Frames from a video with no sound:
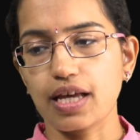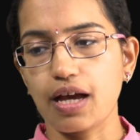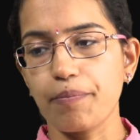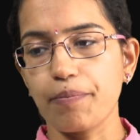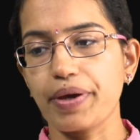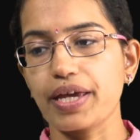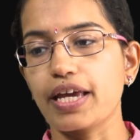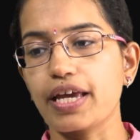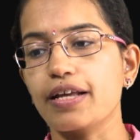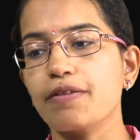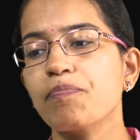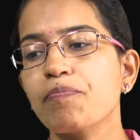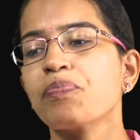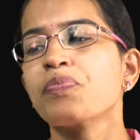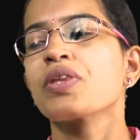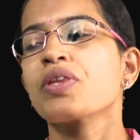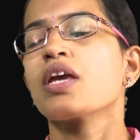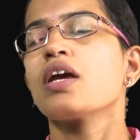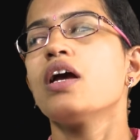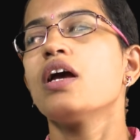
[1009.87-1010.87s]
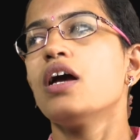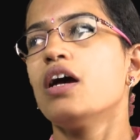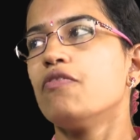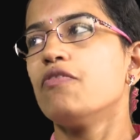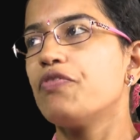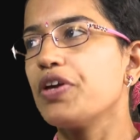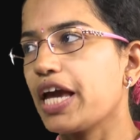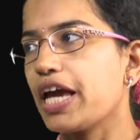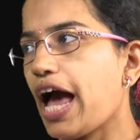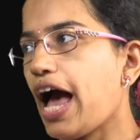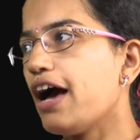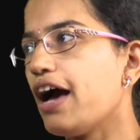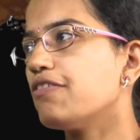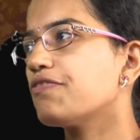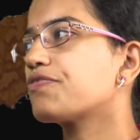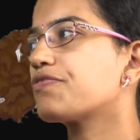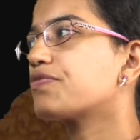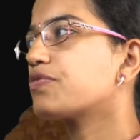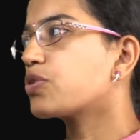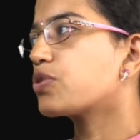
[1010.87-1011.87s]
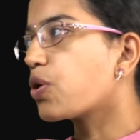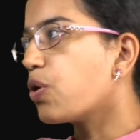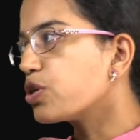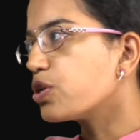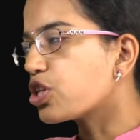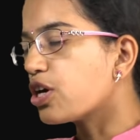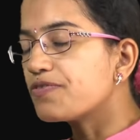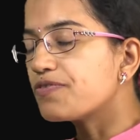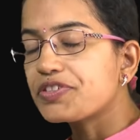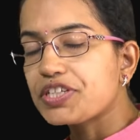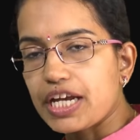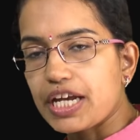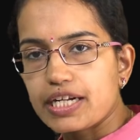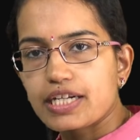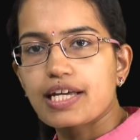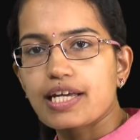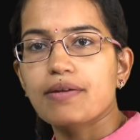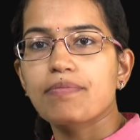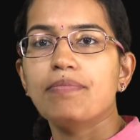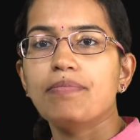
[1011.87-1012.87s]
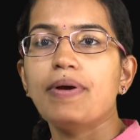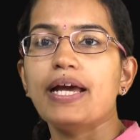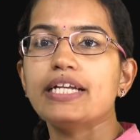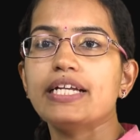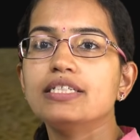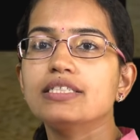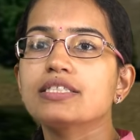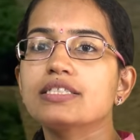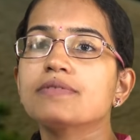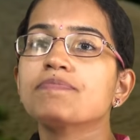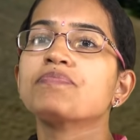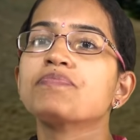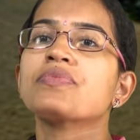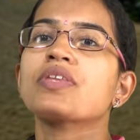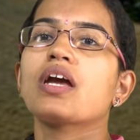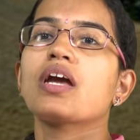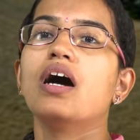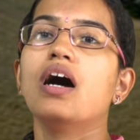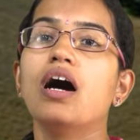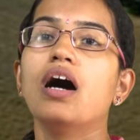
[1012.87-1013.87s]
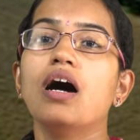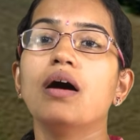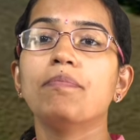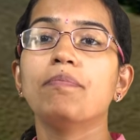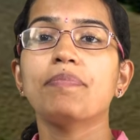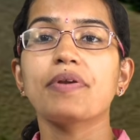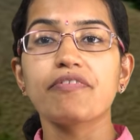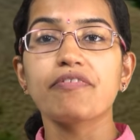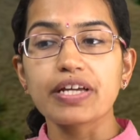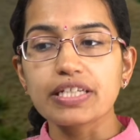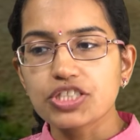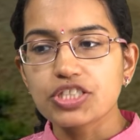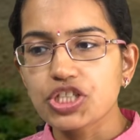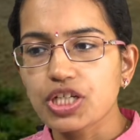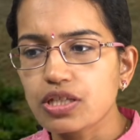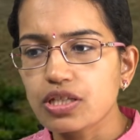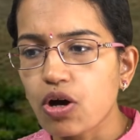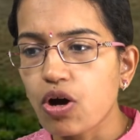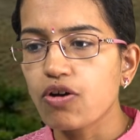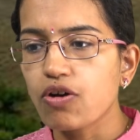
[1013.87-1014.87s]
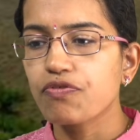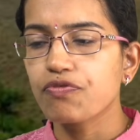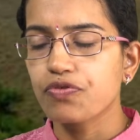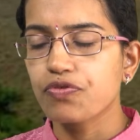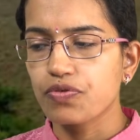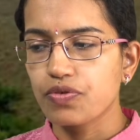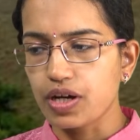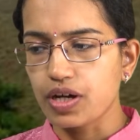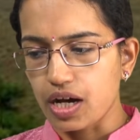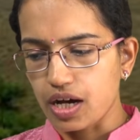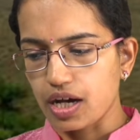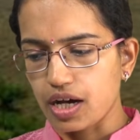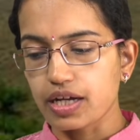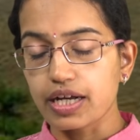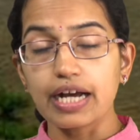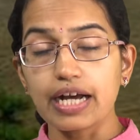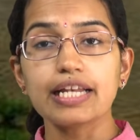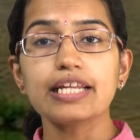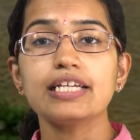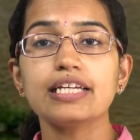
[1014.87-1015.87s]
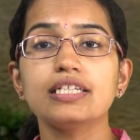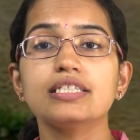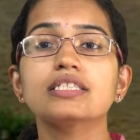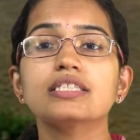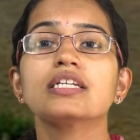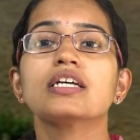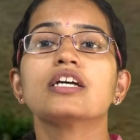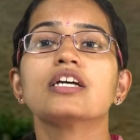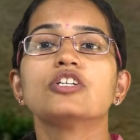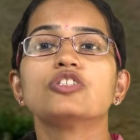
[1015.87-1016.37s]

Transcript: coming in. We have growth of shelter belts, uh, prevention of uh, gullies.